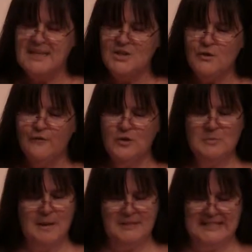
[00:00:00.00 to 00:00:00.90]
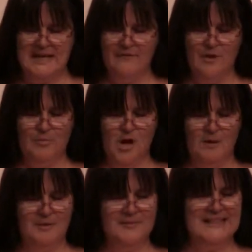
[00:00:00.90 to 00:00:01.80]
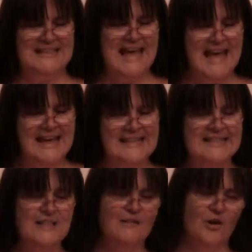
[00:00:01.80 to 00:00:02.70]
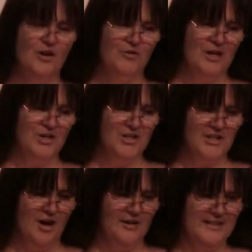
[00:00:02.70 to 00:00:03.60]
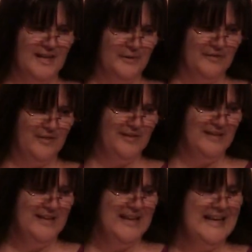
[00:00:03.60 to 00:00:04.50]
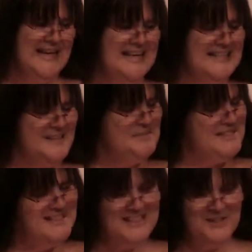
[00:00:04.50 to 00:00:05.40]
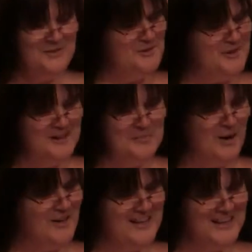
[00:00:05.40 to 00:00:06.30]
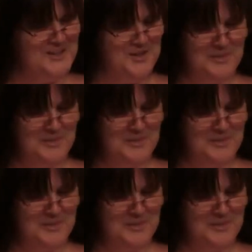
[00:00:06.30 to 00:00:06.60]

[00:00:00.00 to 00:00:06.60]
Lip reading: So First Baptist, never a problem. The test of our gracious hearts, however, seems to center around parking at